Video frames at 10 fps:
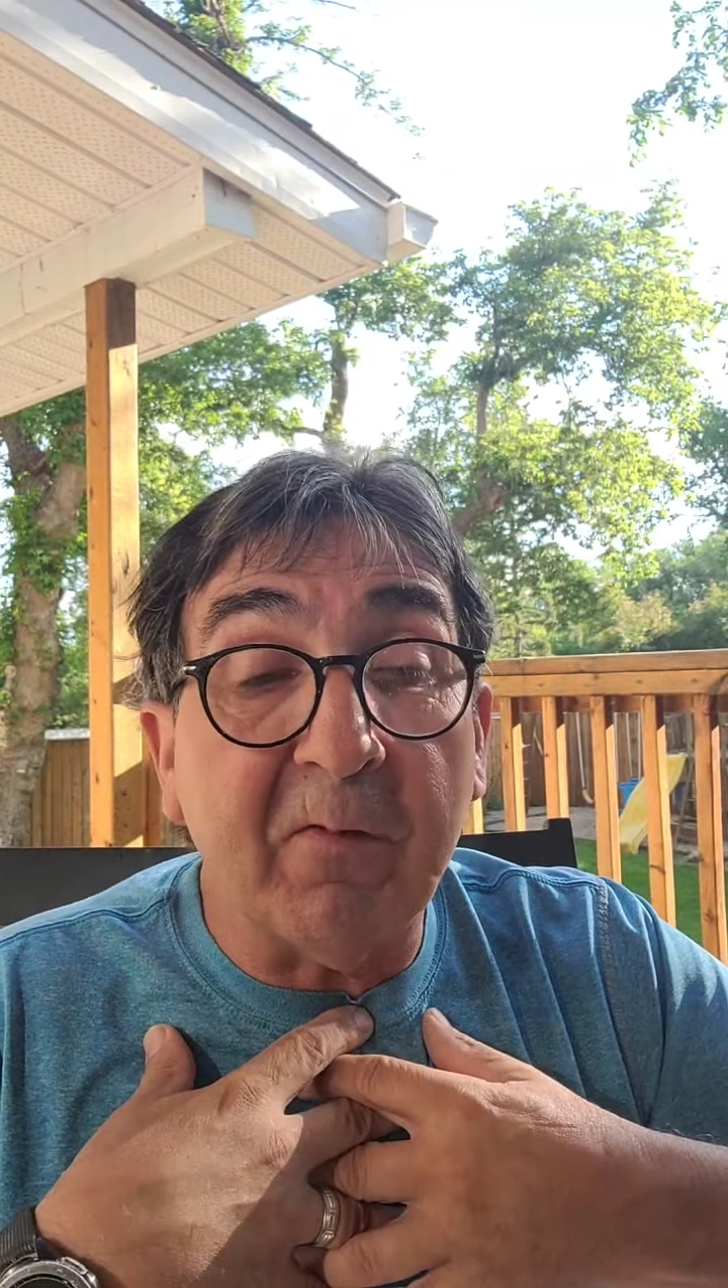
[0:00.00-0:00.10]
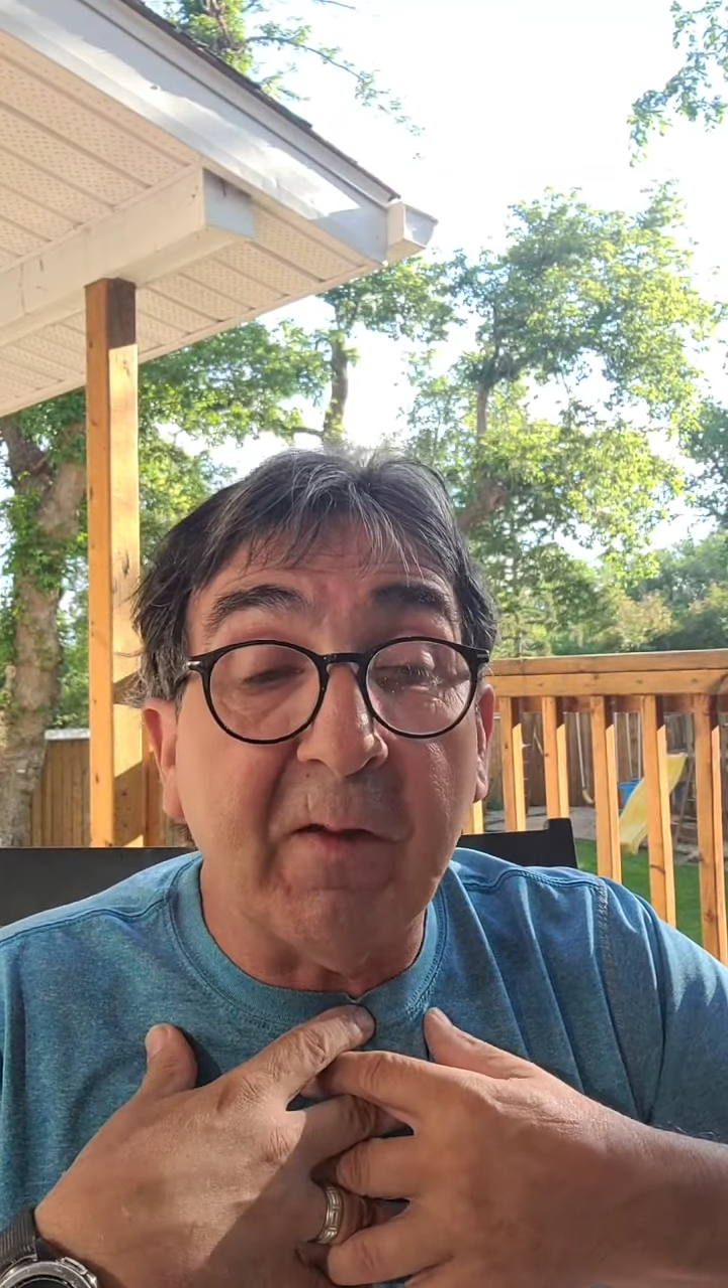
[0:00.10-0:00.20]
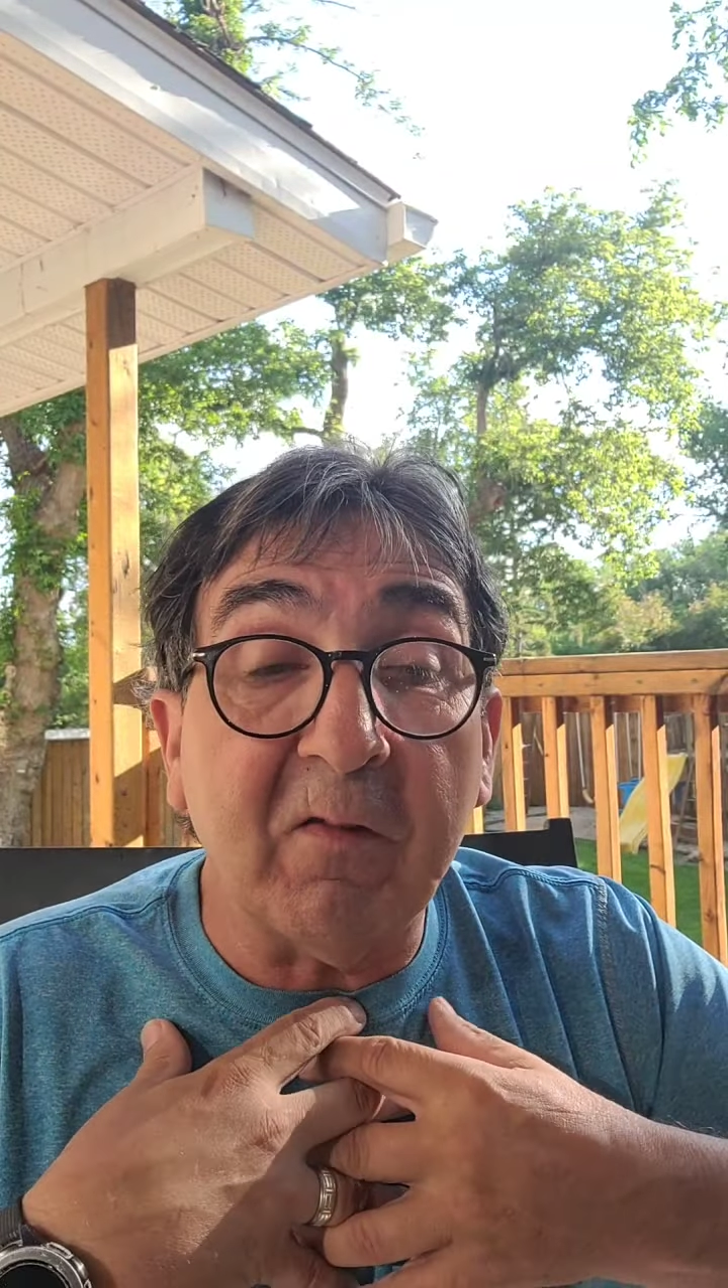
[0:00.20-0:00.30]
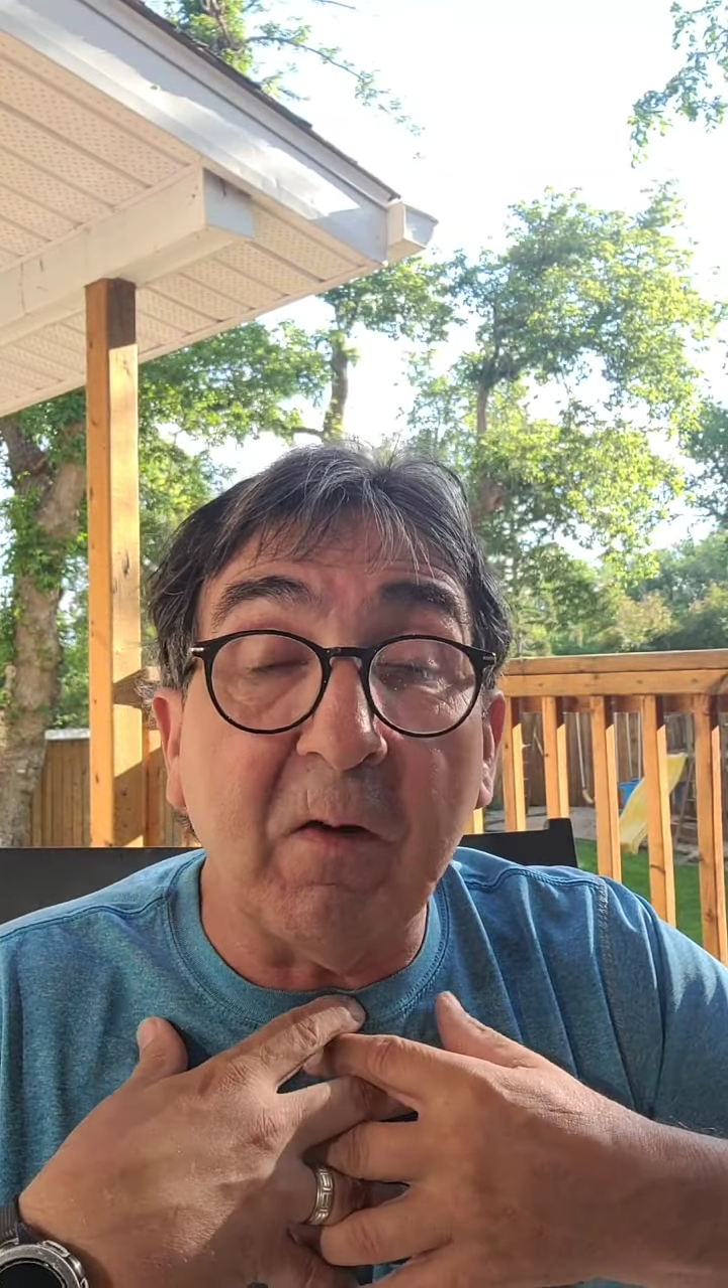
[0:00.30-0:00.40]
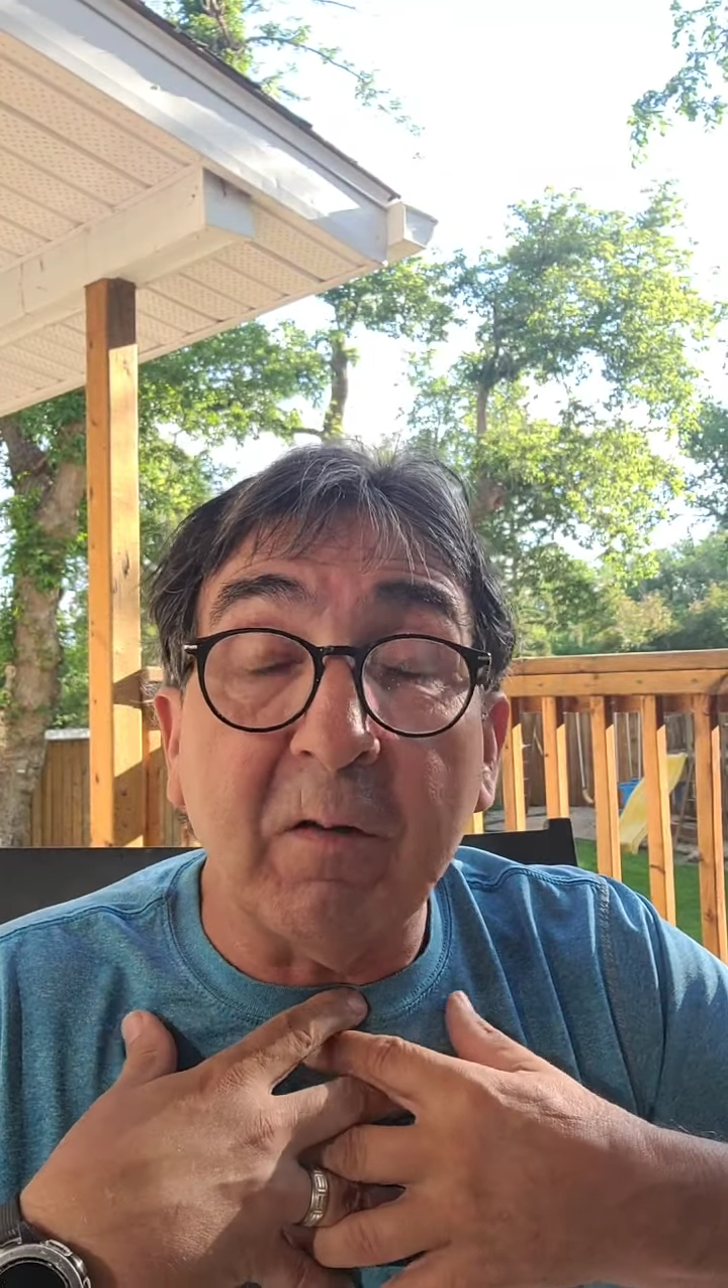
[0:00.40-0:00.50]

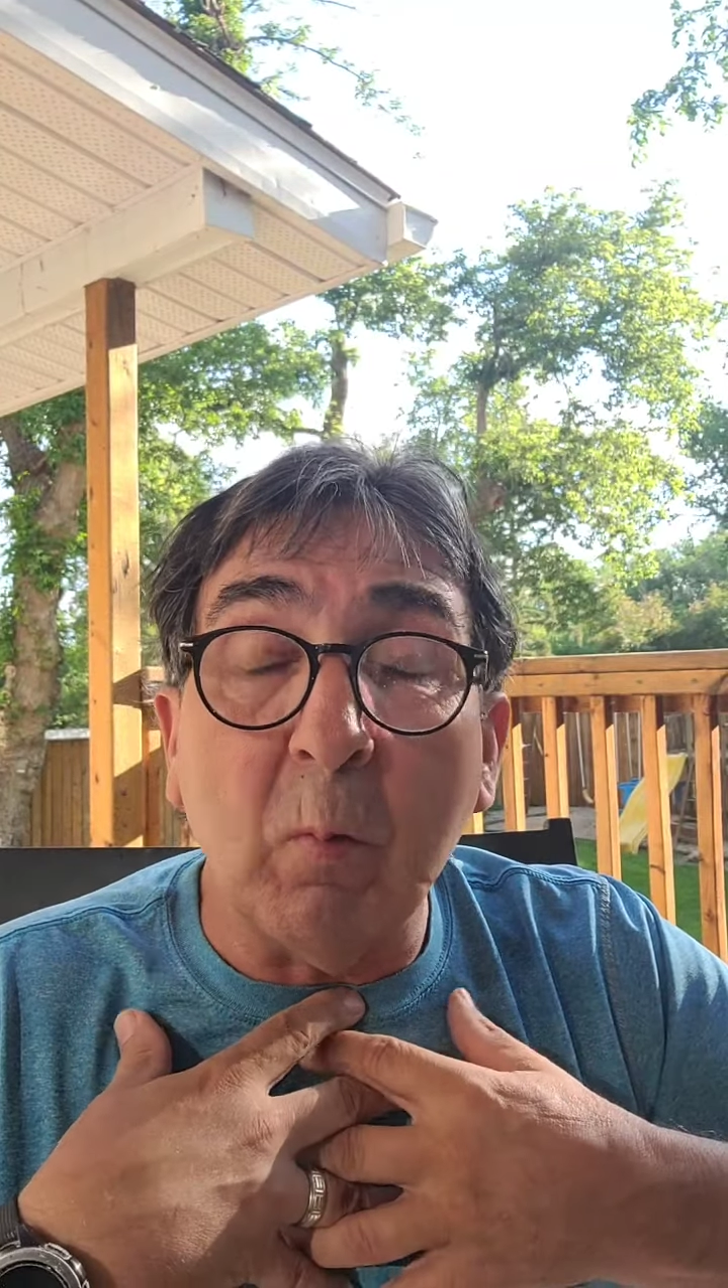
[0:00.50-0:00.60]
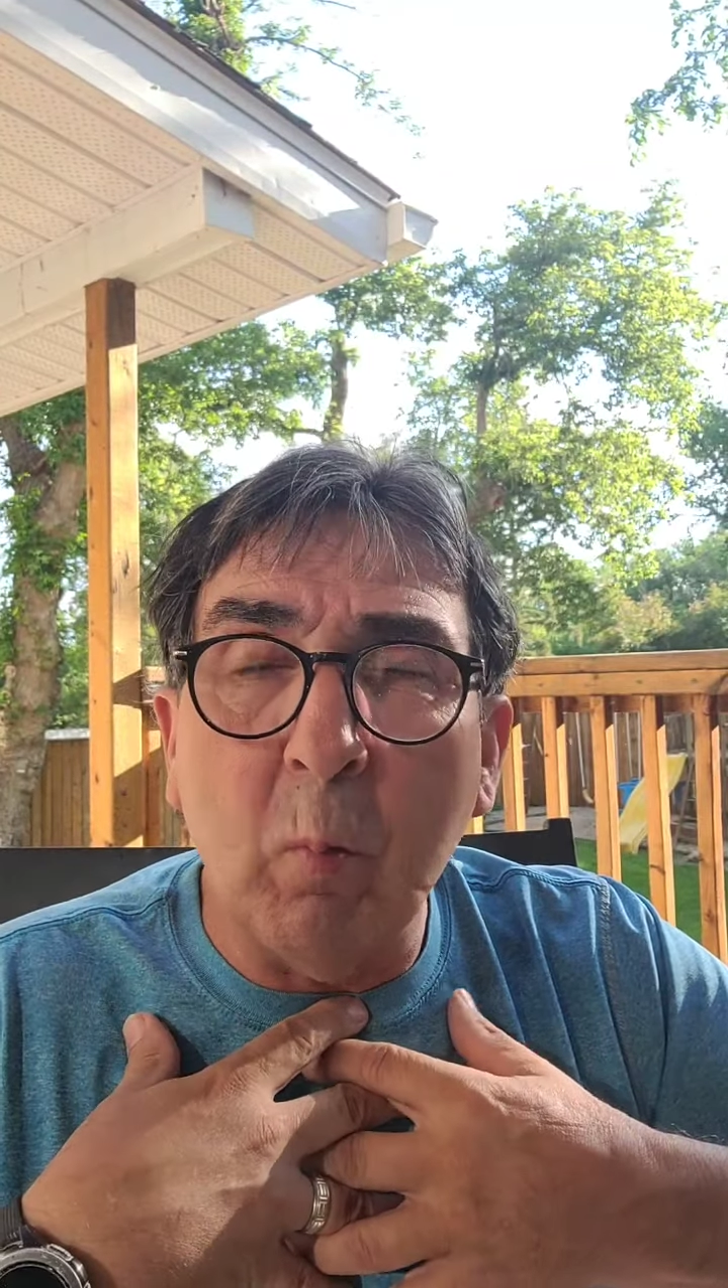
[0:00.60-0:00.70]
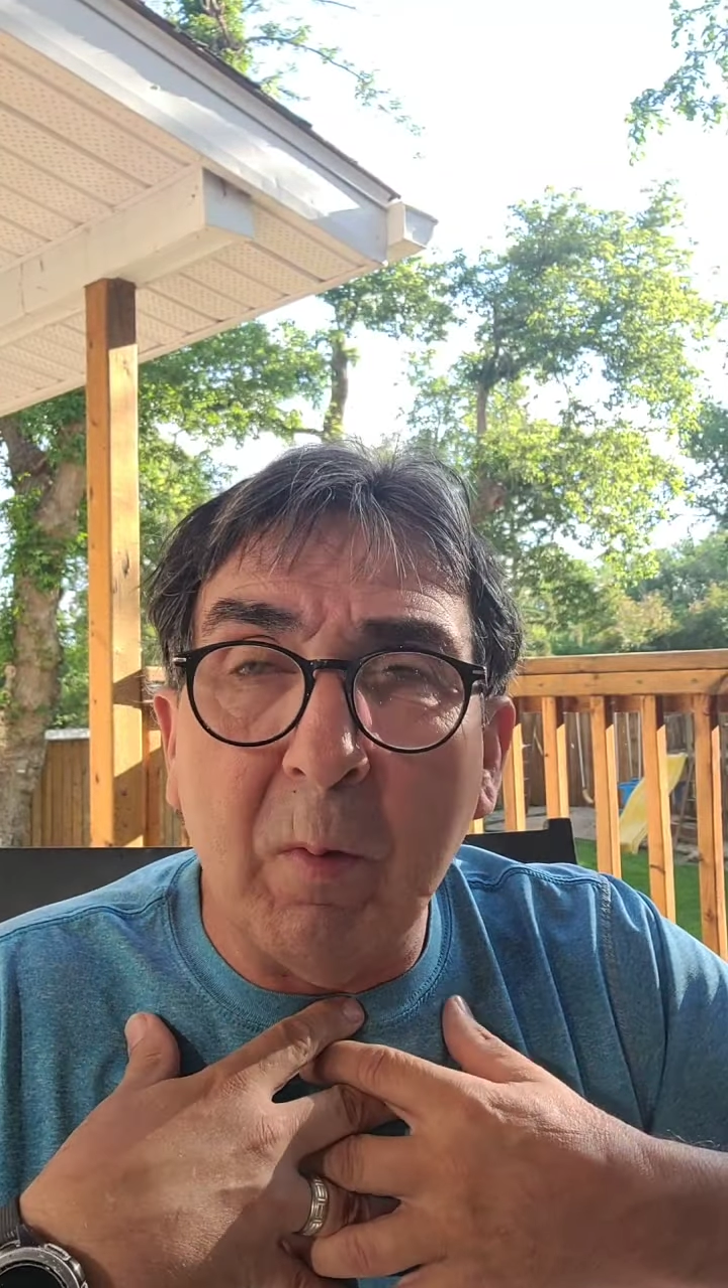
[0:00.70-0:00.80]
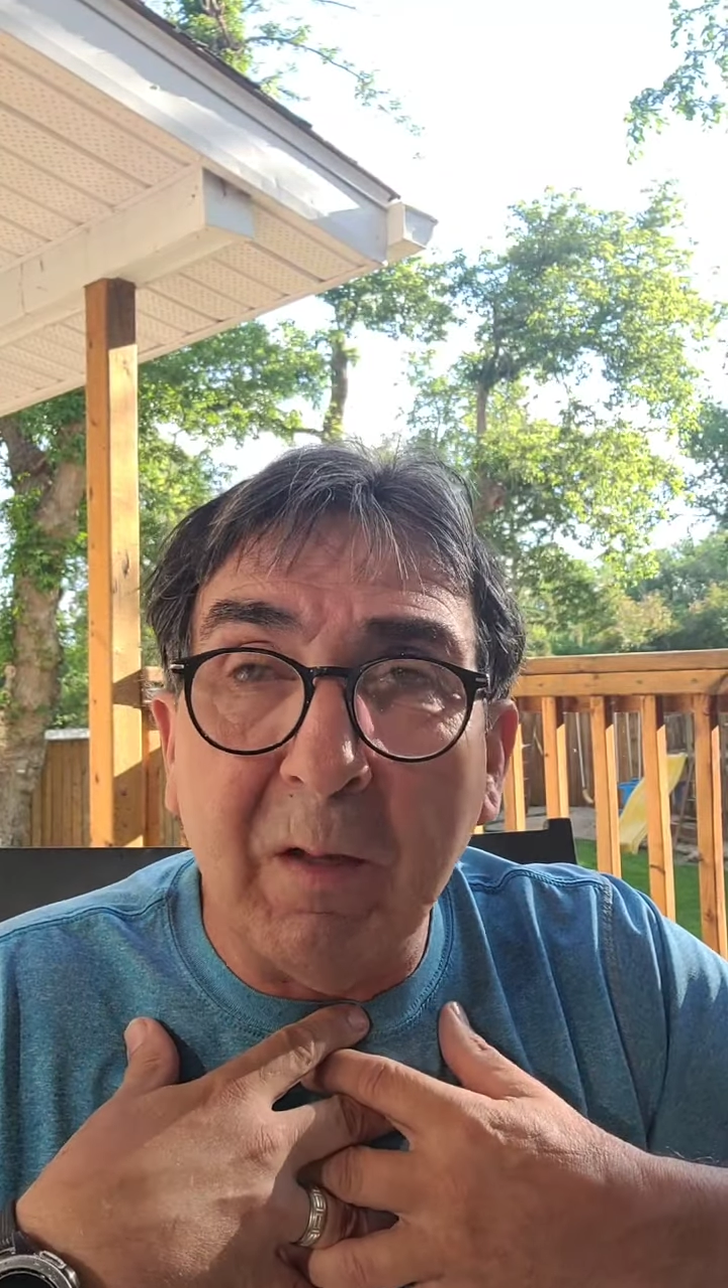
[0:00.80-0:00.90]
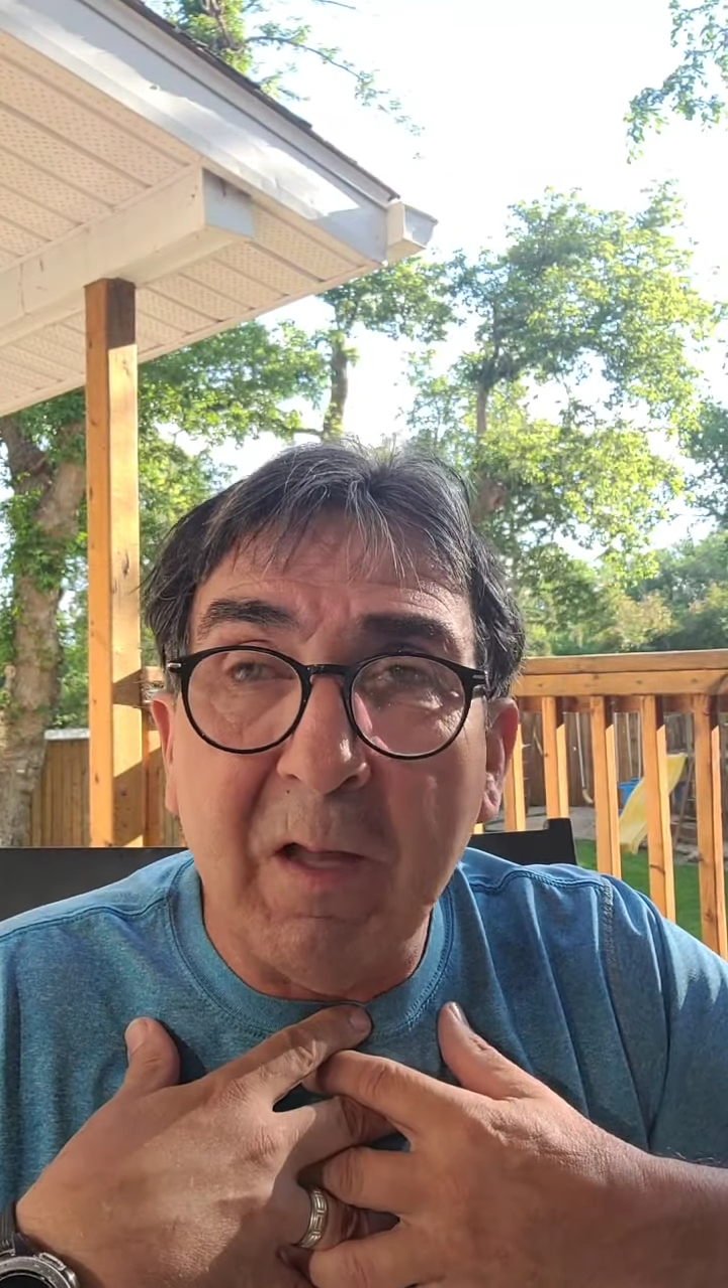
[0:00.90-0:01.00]
That's not the
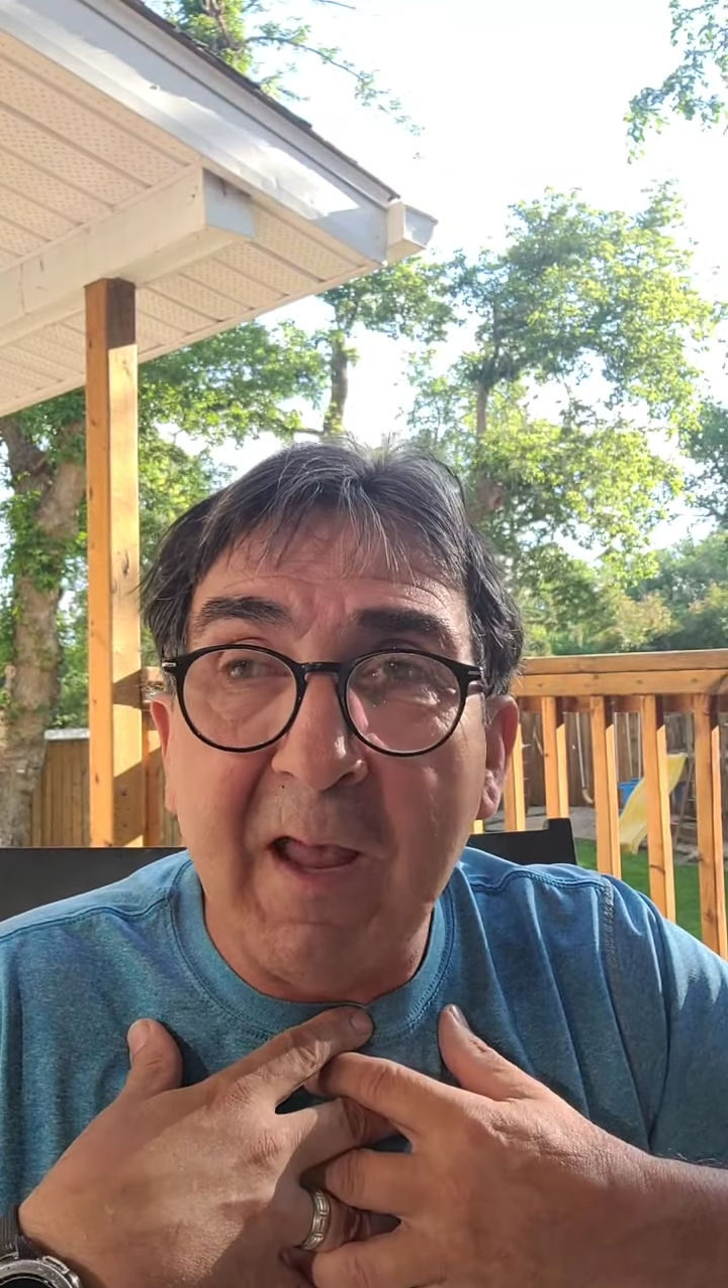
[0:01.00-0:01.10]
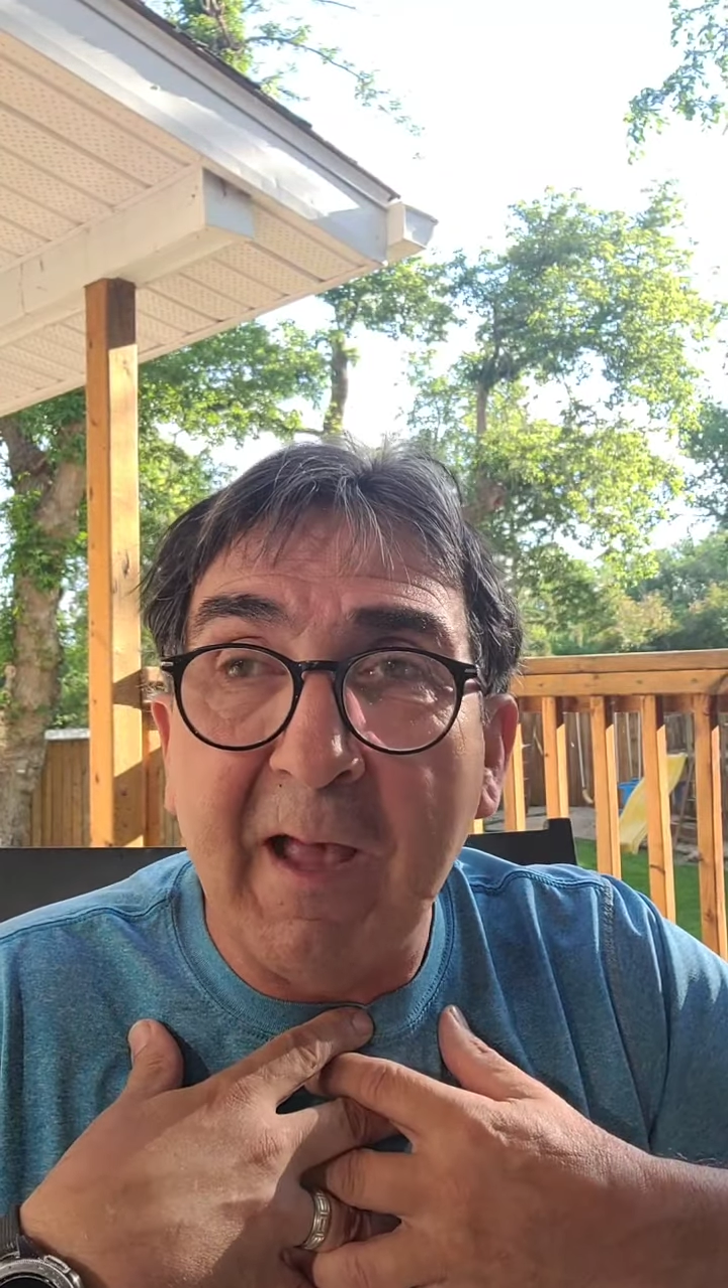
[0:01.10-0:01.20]
will He